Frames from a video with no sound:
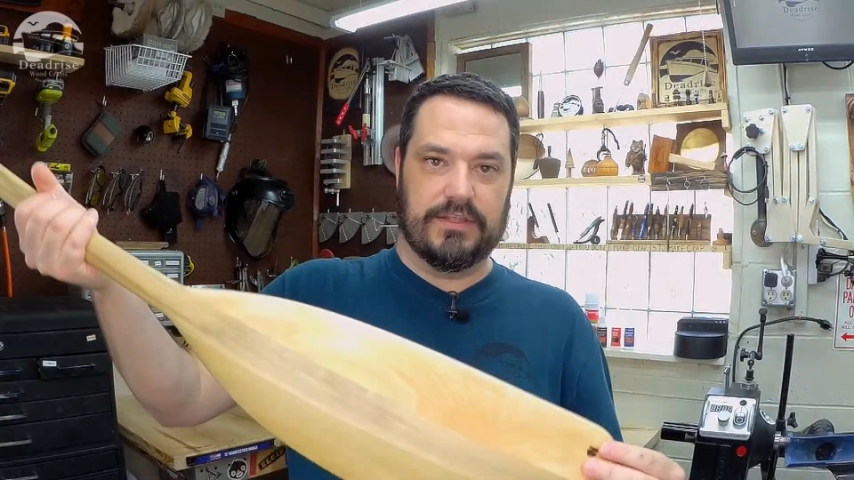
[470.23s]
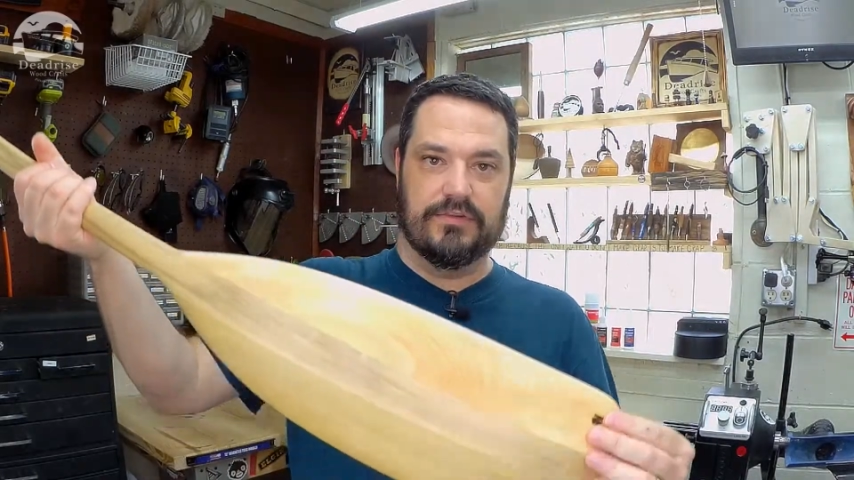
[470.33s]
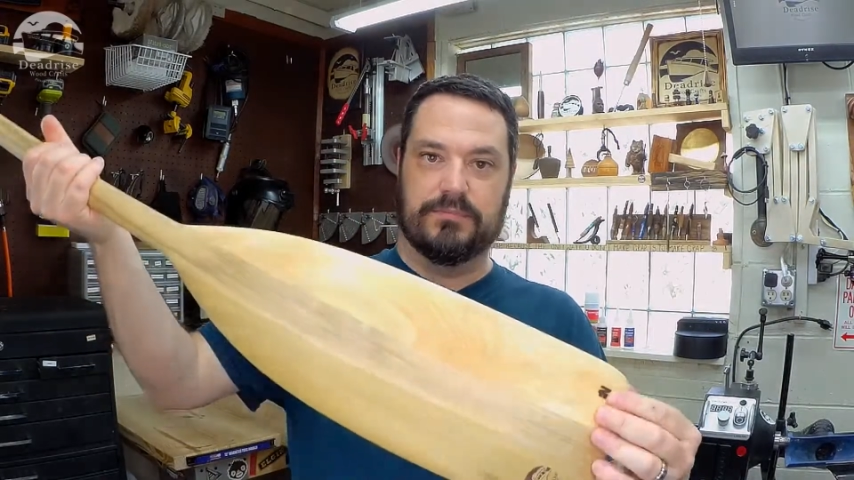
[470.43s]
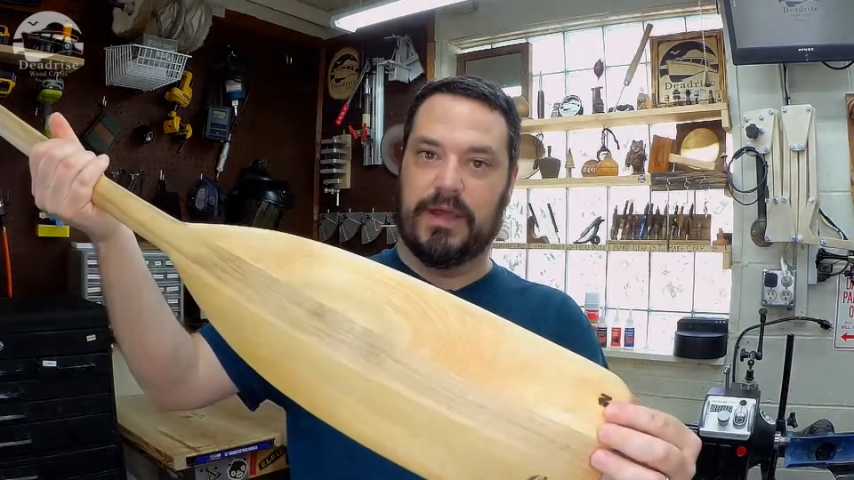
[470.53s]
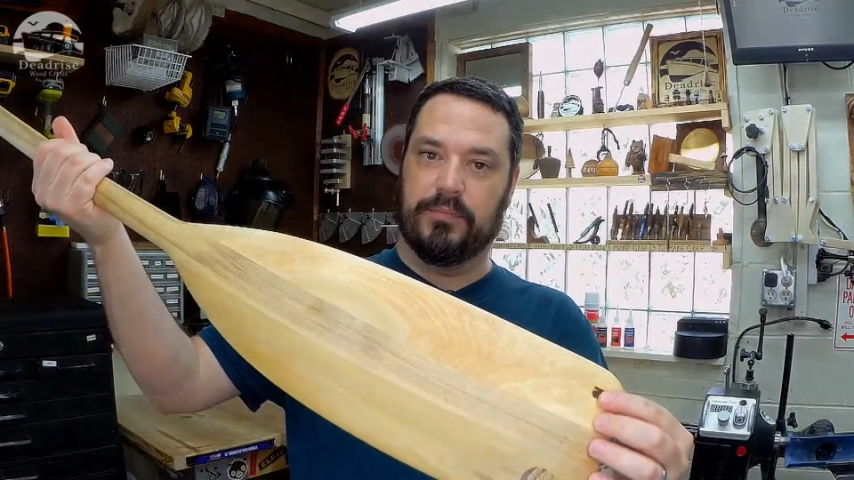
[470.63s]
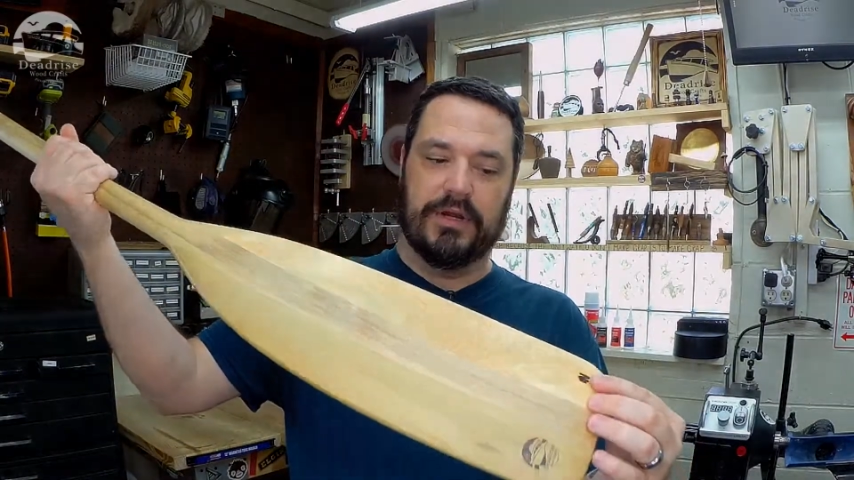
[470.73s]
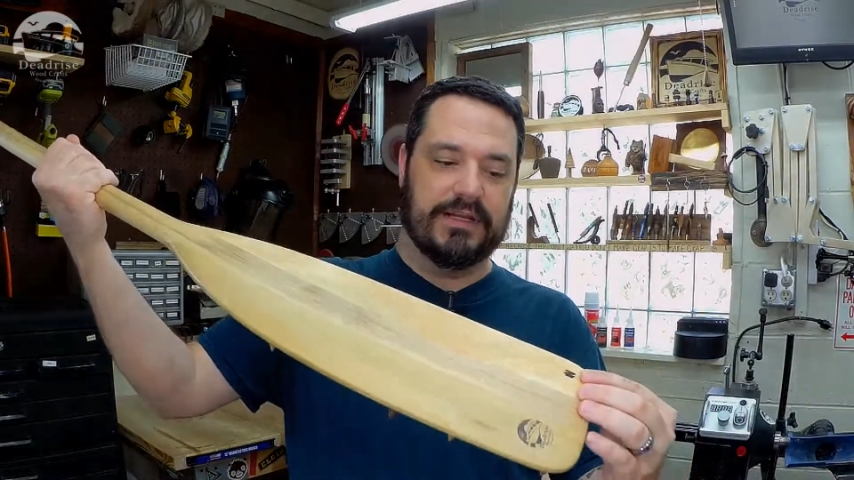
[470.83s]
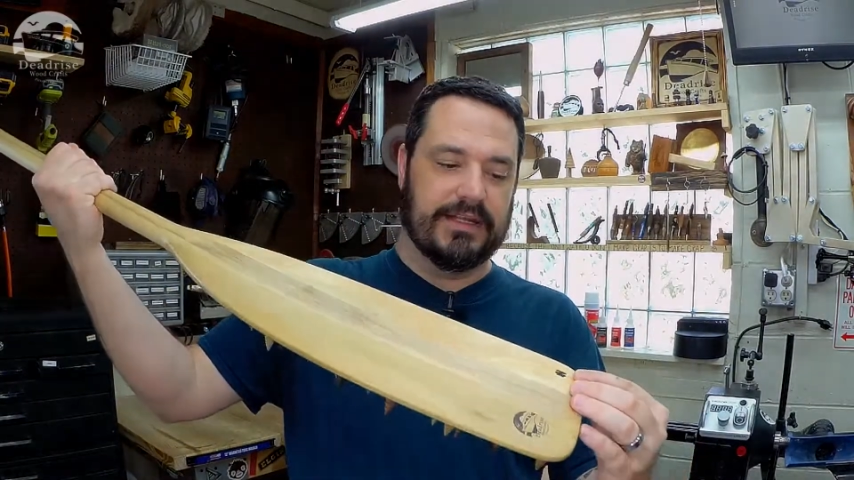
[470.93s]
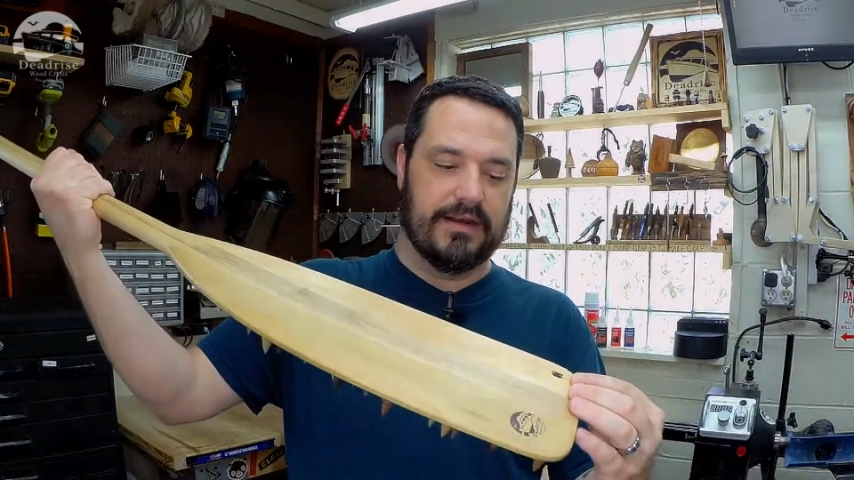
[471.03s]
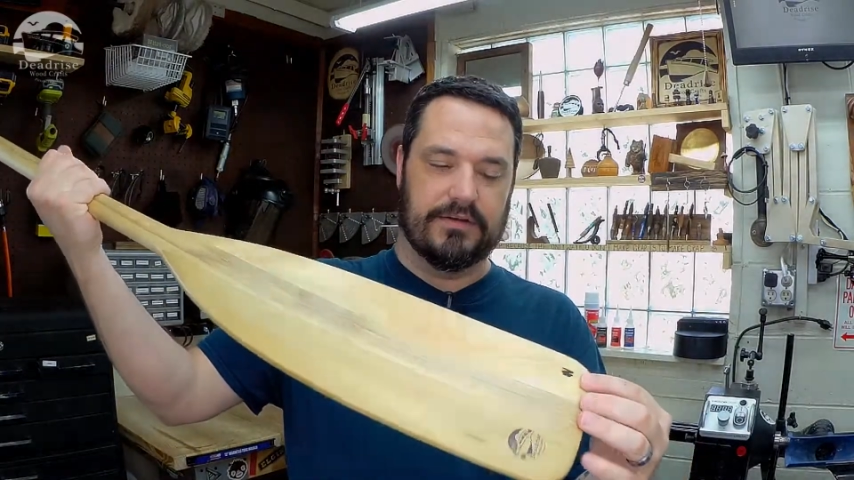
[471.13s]
used my
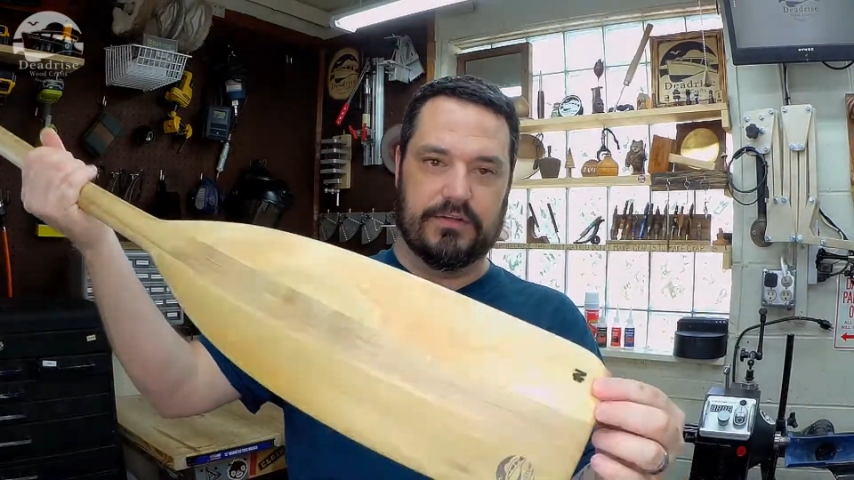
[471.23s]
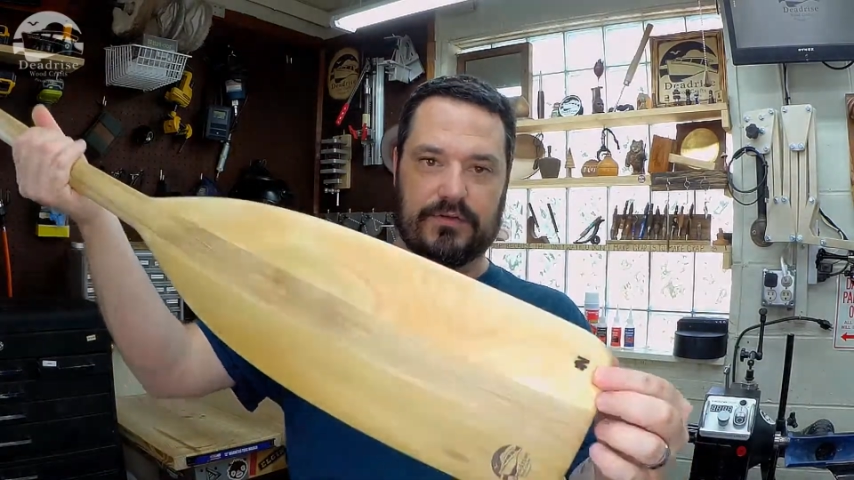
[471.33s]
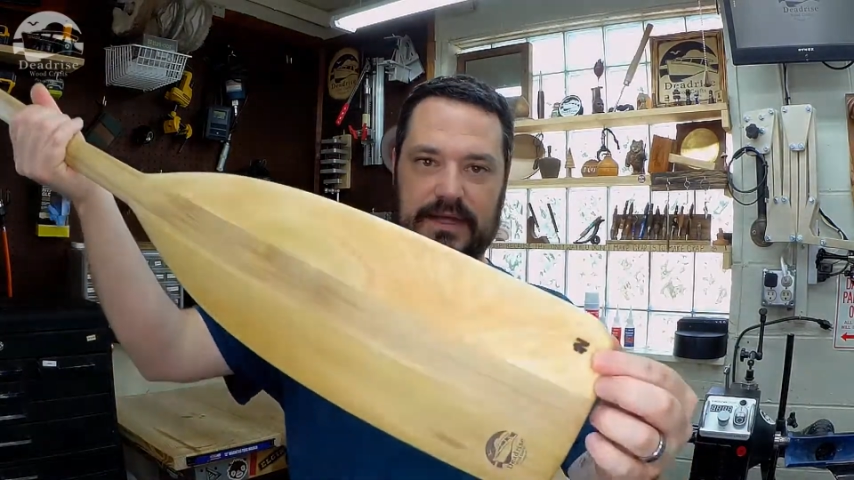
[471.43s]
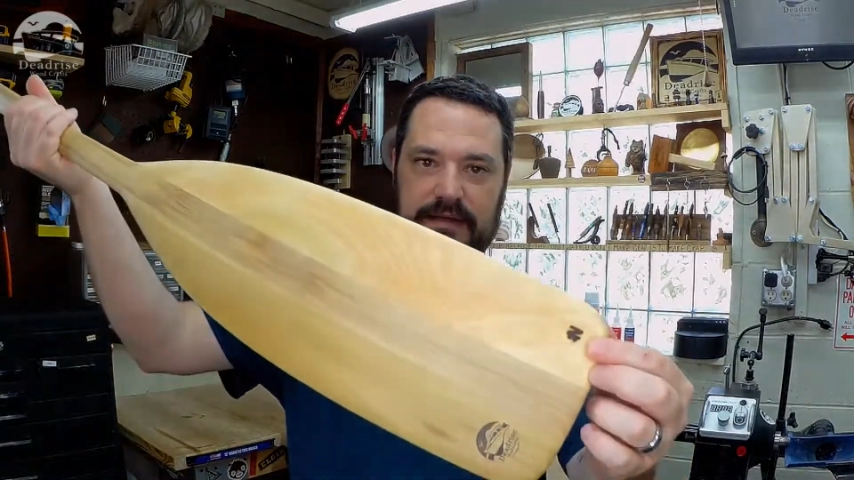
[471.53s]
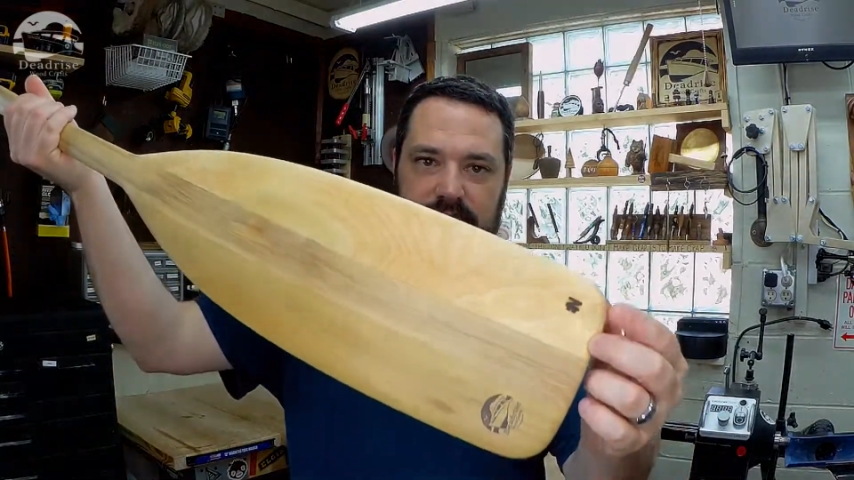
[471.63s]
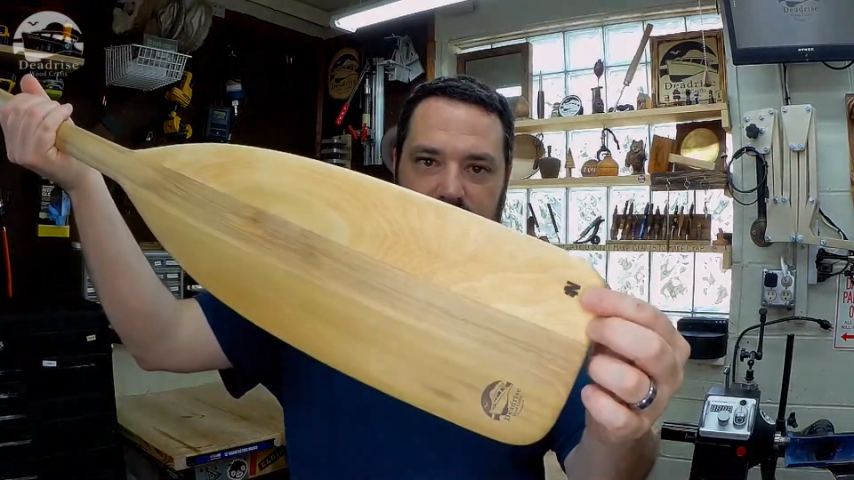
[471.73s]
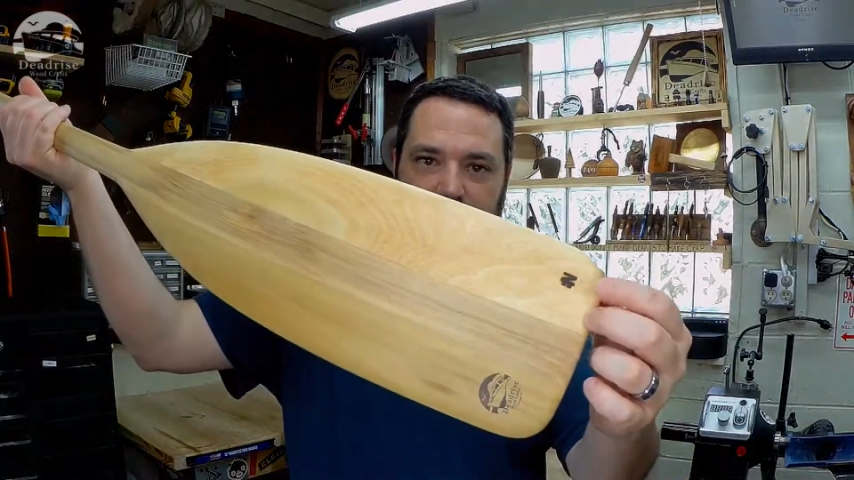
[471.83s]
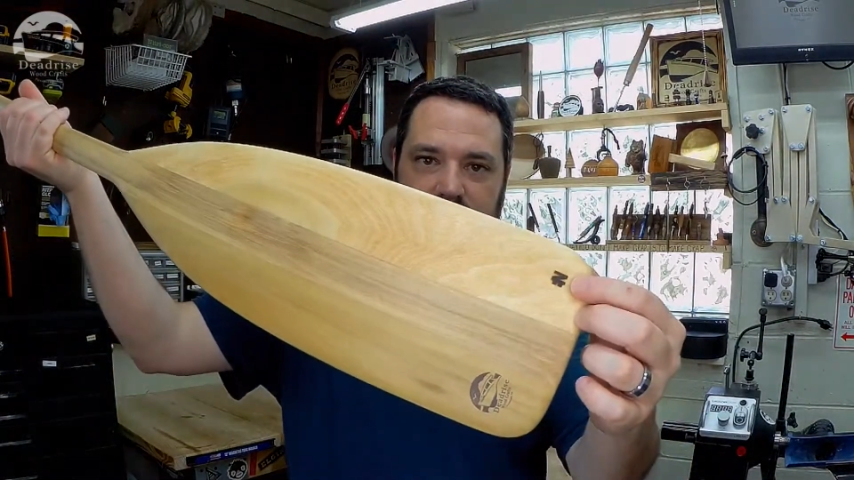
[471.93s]
branding iron to do that.